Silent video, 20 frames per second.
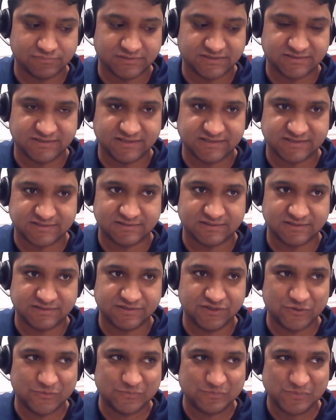just
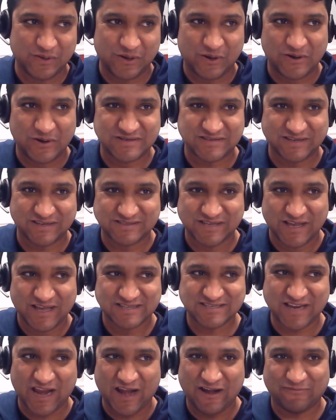assume,
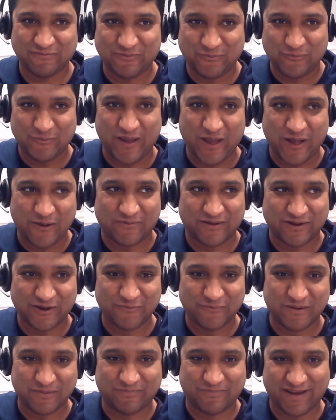it's kind of the way how our
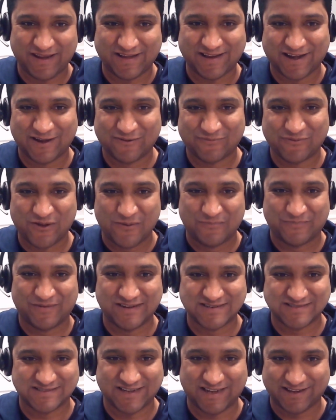human brain kind of
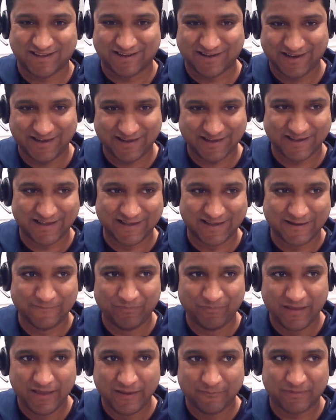comprehends data, right?
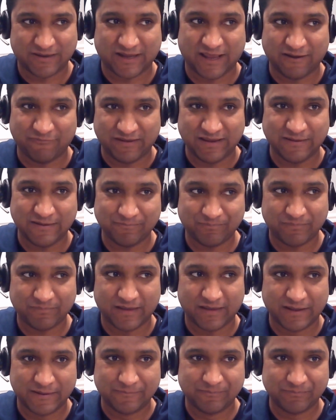But can we
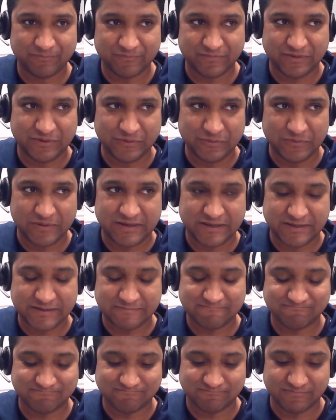do it
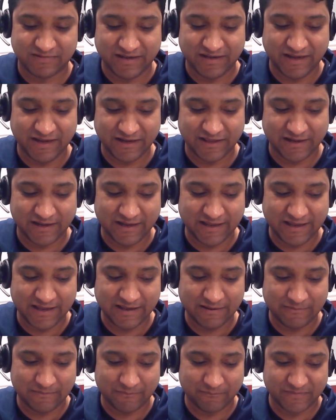
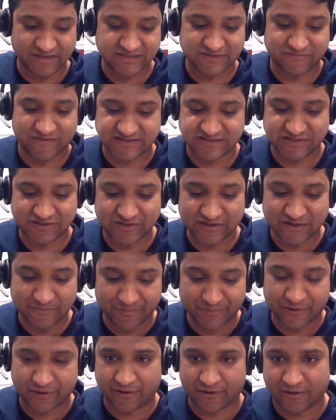linearly much faster than the
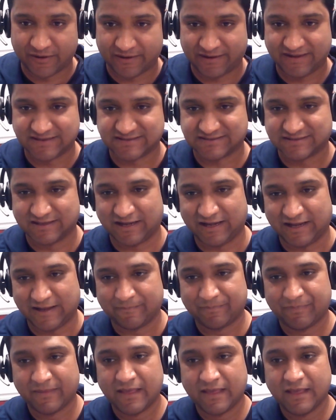computer? Not necessarily.